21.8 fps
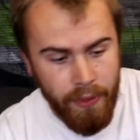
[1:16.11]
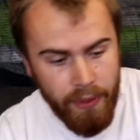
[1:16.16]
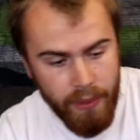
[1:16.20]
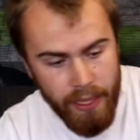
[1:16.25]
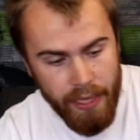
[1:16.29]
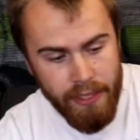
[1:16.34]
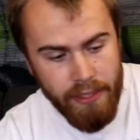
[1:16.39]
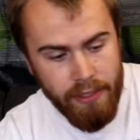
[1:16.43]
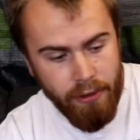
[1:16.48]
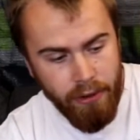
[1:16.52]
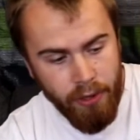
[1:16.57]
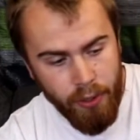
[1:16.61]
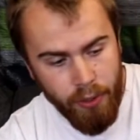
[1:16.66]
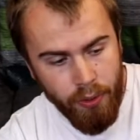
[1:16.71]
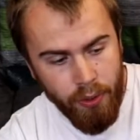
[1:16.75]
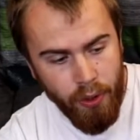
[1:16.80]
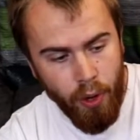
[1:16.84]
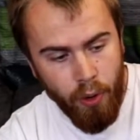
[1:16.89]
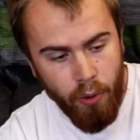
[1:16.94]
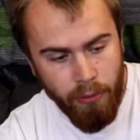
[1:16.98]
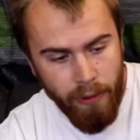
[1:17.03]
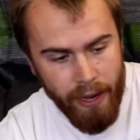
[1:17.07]
These are a good
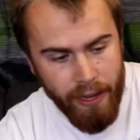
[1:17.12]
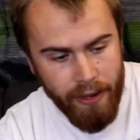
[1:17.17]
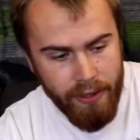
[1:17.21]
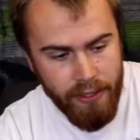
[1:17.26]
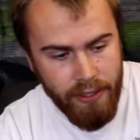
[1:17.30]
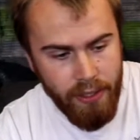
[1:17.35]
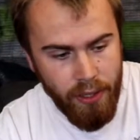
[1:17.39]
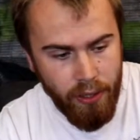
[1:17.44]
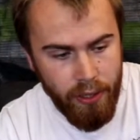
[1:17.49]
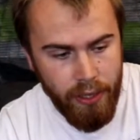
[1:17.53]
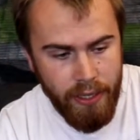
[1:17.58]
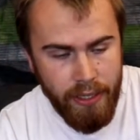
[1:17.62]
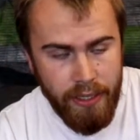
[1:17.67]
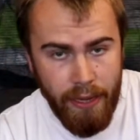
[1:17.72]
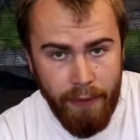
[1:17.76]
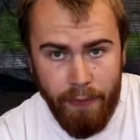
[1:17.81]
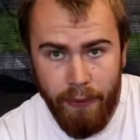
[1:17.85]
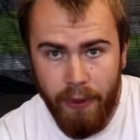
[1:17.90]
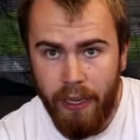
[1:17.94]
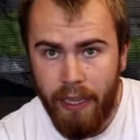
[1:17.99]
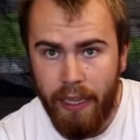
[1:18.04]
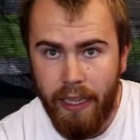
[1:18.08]
all-rounder socket,
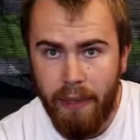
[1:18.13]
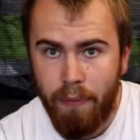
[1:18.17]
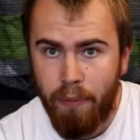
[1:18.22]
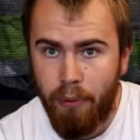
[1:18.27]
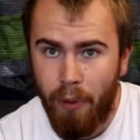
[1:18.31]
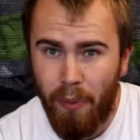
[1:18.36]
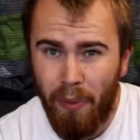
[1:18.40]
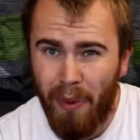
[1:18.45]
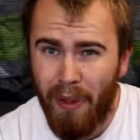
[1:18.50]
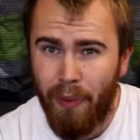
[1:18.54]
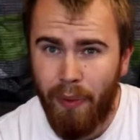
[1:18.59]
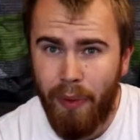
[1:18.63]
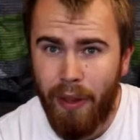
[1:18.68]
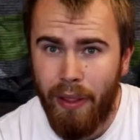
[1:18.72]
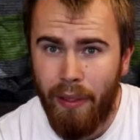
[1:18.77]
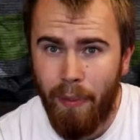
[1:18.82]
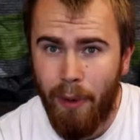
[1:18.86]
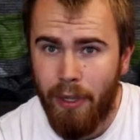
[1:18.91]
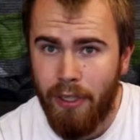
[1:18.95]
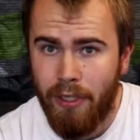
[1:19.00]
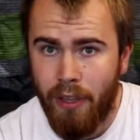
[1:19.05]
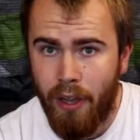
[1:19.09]
definitely probably one of the
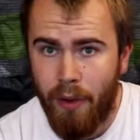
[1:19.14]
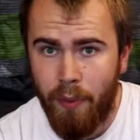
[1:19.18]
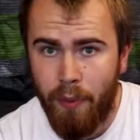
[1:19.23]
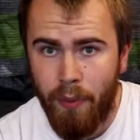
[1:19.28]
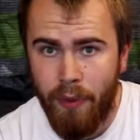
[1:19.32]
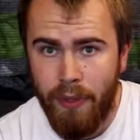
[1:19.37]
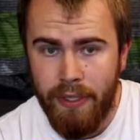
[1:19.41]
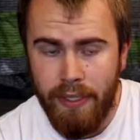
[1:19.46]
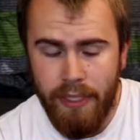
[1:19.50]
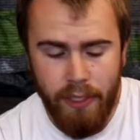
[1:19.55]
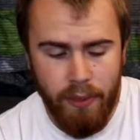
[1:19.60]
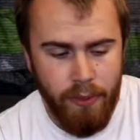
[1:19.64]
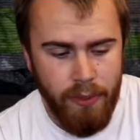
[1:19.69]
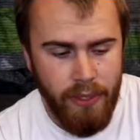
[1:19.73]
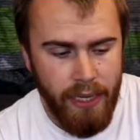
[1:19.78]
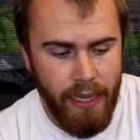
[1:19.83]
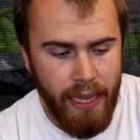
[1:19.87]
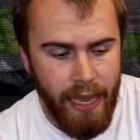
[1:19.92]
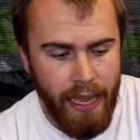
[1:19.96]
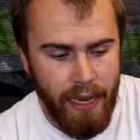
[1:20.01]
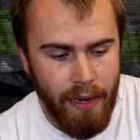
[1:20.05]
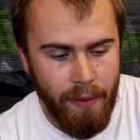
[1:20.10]
most common ones that you'll
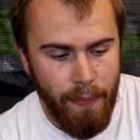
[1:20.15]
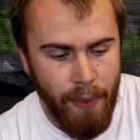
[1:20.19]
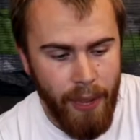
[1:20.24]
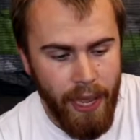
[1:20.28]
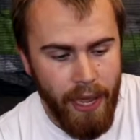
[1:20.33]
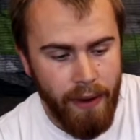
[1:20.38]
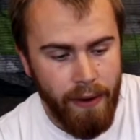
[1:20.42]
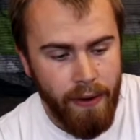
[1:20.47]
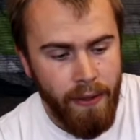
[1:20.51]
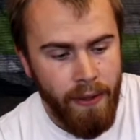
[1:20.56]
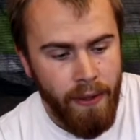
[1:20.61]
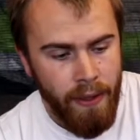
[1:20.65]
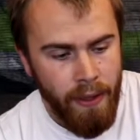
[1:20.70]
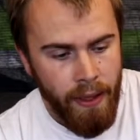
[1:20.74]
see out and about.